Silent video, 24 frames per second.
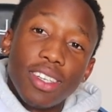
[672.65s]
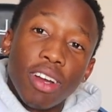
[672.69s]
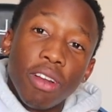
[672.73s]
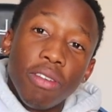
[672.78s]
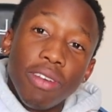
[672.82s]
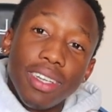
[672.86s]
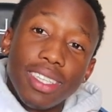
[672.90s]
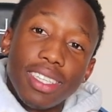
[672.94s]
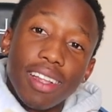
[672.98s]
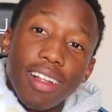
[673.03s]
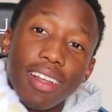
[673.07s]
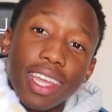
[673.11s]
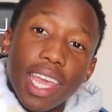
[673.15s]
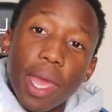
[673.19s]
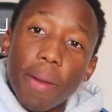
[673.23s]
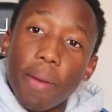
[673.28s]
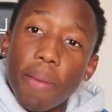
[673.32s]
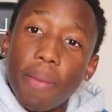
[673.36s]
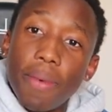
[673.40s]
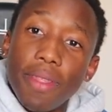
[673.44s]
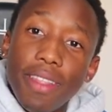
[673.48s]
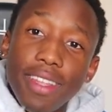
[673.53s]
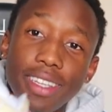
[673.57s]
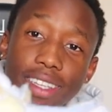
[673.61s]
Can't even tell on
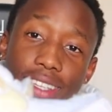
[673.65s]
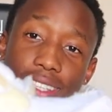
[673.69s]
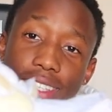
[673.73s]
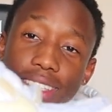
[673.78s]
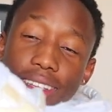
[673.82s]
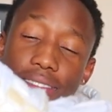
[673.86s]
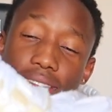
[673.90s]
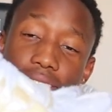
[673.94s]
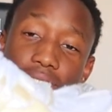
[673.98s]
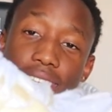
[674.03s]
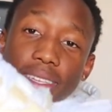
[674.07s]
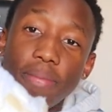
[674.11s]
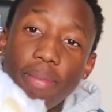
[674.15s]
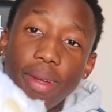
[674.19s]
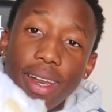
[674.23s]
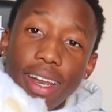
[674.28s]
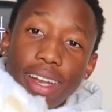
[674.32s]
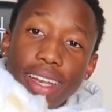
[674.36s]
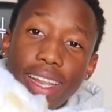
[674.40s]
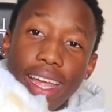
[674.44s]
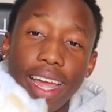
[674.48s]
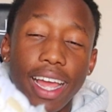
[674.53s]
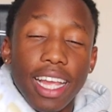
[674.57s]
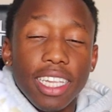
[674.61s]
camera, but these things have seen
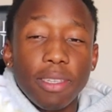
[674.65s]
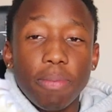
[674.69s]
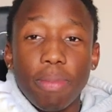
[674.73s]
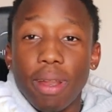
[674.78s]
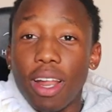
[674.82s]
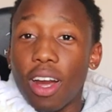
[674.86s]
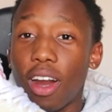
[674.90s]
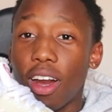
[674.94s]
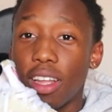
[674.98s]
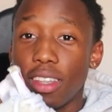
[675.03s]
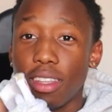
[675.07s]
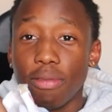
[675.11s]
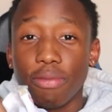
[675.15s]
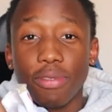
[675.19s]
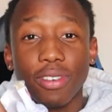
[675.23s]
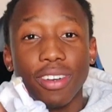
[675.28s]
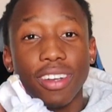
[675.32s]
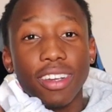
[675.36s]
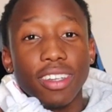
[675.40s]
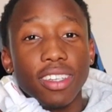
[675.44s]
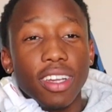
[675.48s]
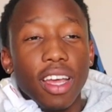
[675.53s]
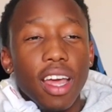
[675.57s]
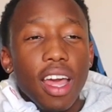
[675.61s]
better days. But I got them
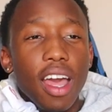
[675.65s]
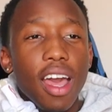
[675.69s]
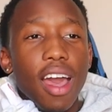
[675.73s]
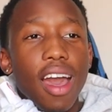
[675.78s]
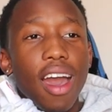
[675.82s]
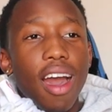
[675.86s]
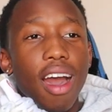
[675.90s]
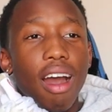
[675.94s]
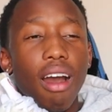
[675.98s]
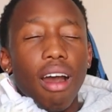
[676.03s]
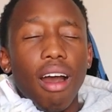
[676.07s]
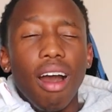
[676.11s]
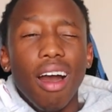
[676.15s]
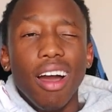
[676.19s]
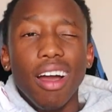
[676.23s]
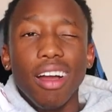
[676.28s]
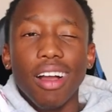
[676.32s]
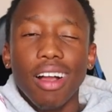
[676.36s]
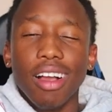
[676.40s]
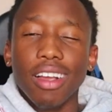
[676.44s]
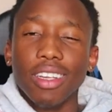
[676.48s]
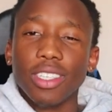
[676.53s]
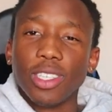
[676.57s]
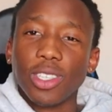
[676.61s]
for
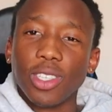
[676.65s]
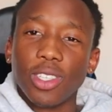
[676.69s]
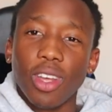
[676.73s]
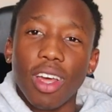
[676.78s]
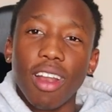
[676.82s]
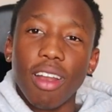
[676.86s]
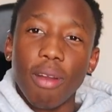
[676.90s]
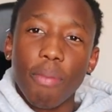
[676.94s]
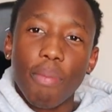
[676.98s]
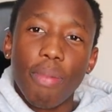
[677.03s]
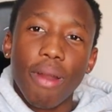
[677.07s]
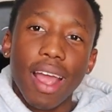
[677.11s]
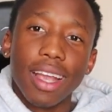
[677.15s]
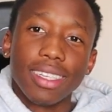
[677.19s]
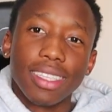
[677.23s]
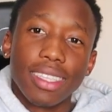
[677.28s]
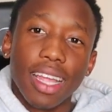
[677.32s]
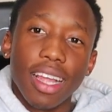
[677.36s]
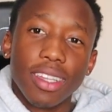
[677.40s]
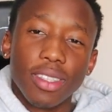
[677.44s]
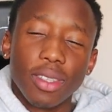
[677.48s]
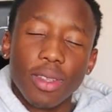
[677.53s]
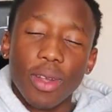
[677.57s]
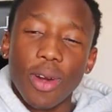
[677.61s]
a solid price
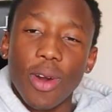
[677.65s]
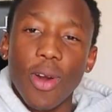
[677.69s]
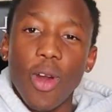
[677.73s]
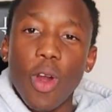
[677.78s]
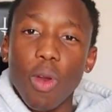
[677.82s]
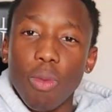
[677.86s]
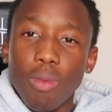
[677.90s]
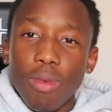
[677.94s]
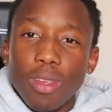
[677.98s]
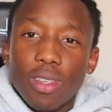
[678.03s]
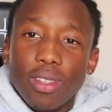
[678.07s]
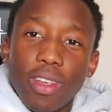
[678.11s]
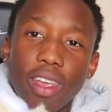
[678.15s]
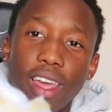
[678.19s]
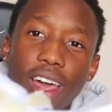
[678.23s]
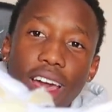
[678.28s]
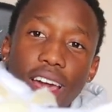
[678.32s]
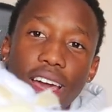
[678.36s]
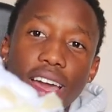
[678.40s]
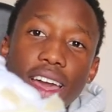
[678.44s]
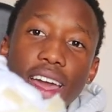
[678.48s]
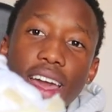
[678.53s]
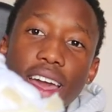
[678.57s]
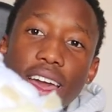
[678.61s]
thanks to homie. So
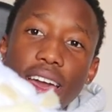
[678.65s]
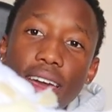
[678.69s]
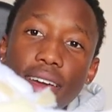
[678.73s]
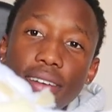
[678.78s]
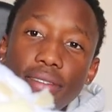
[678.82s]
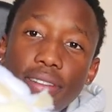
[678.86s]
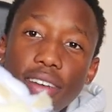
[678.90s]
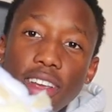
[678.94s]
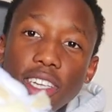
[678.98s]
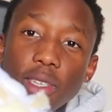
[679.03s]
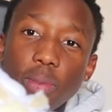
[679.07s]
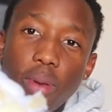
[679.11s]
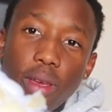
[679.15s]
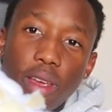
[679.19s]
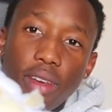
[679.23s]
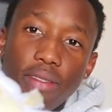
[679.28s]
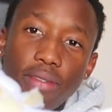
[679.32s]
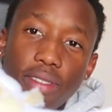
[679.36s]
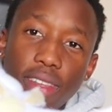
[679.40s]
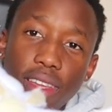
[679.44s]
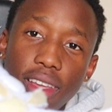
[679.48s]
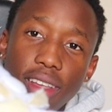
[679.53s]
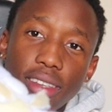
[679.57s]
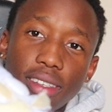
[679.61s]
yeah, first
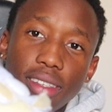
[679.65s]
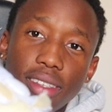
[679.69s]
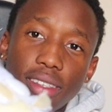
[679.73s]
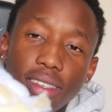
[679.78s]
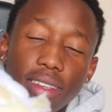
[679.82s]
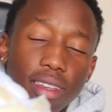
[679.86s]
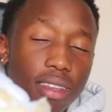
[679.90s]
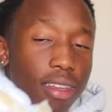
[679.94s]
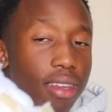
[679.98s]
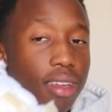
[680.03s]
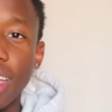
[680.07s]
pair of these.